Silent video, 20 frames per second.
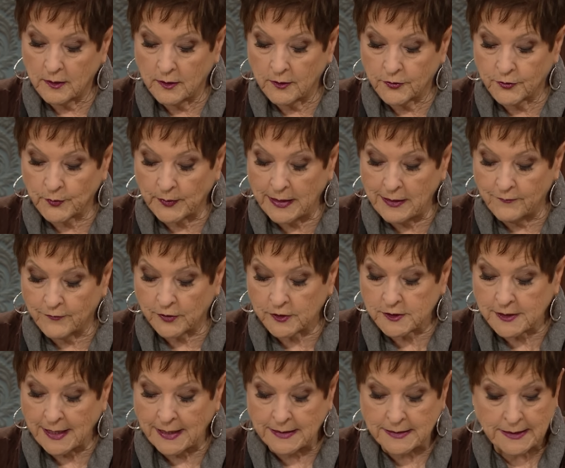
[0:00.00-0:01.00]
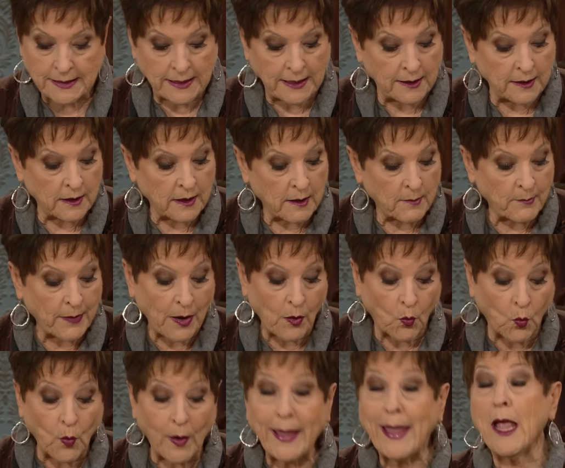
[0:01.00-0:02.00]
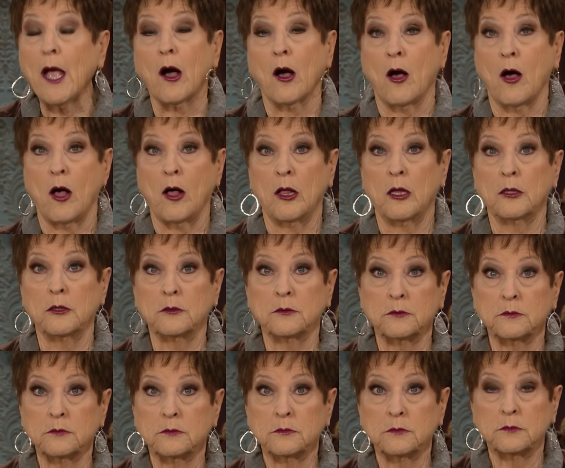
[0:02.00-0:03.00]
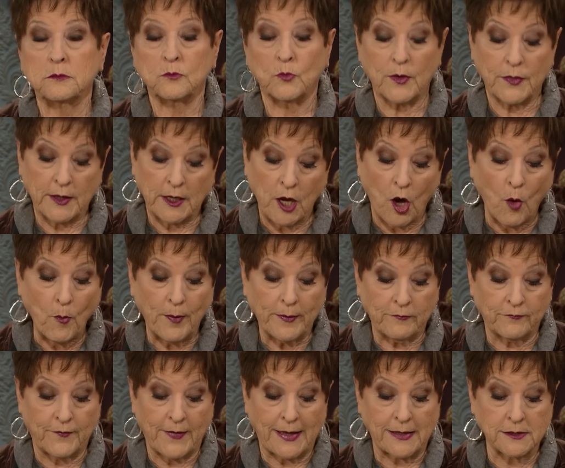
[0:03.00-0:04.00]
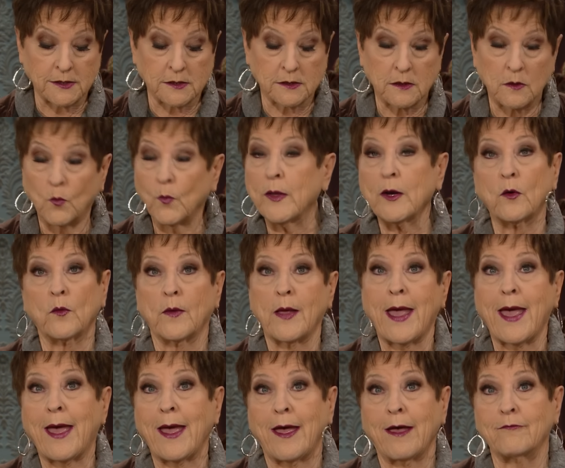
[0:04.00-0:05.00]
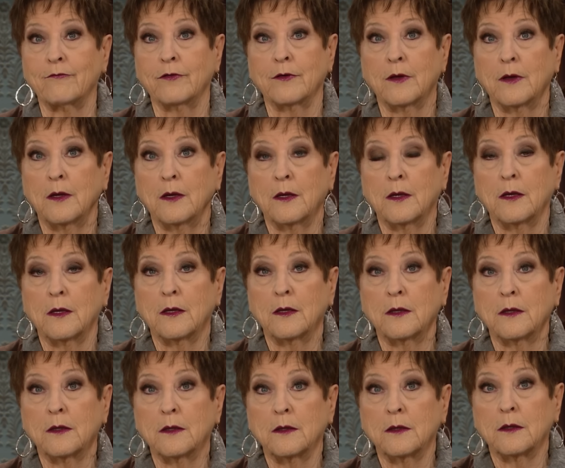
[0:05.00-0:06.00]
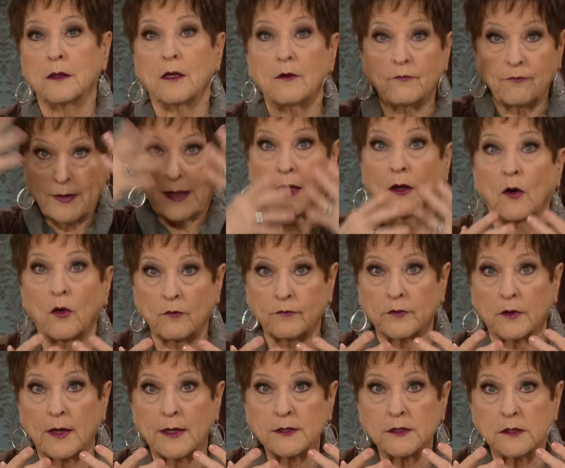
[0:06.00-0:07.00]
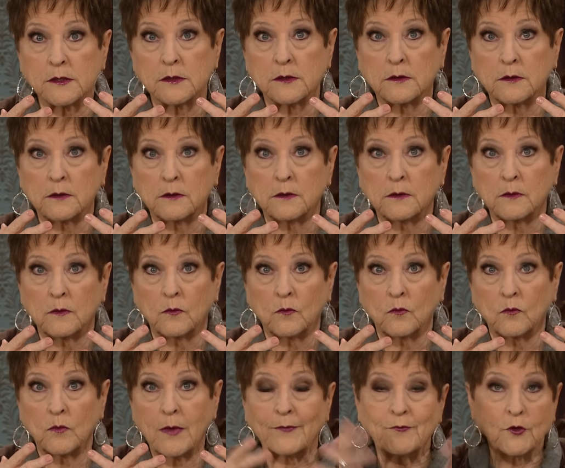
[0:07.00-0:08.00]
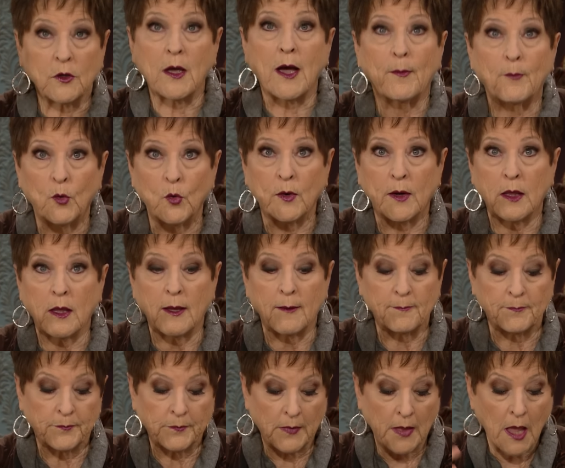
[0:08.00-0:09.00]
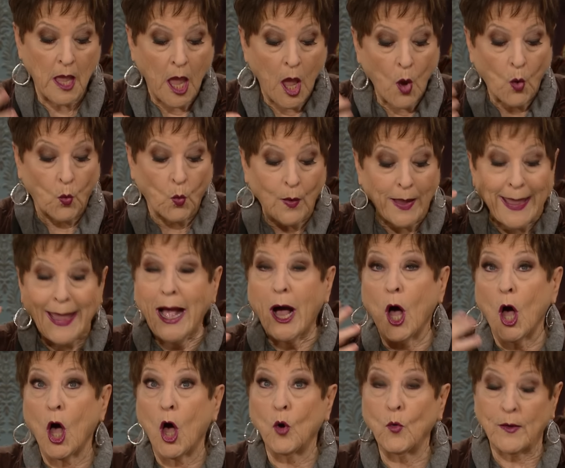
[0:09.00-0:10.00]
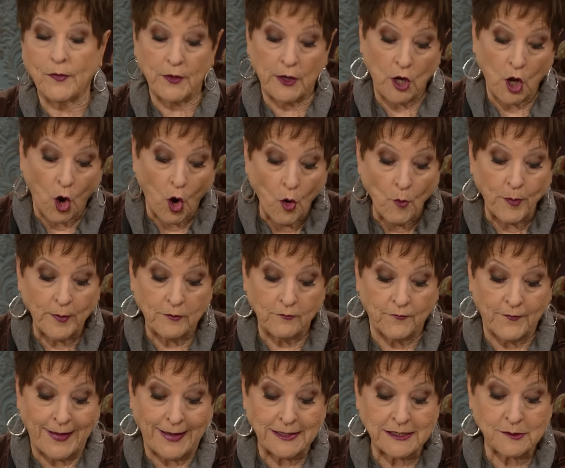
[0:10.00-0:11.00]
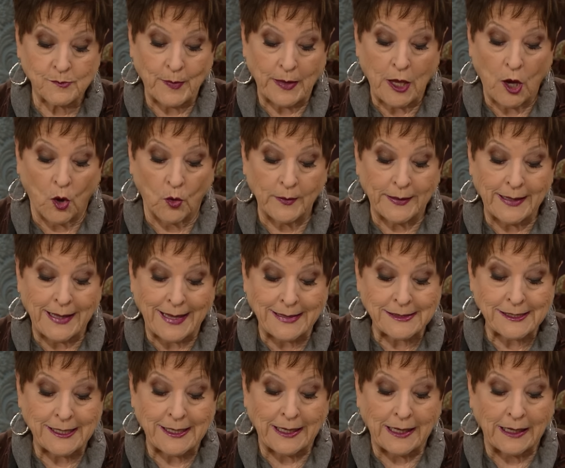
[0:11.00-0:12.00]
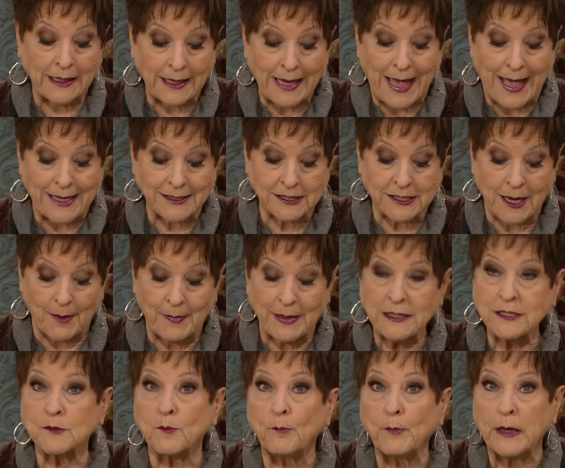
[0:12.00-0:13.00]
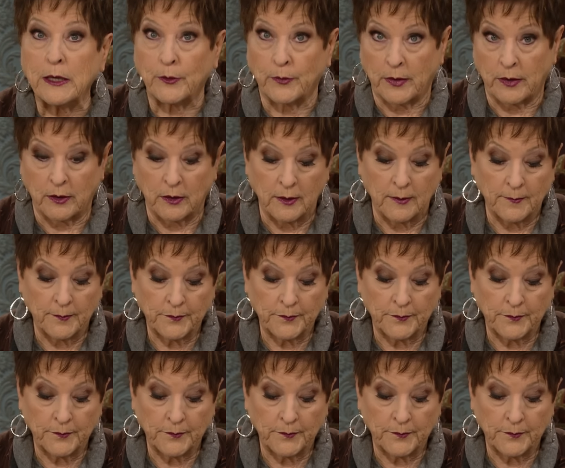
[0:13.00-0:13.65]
3 verse 18, but we all with an open face. We don't have a veil over us. No. After you got born again. We all, with an open face, beholding as in a glass, that means mirror,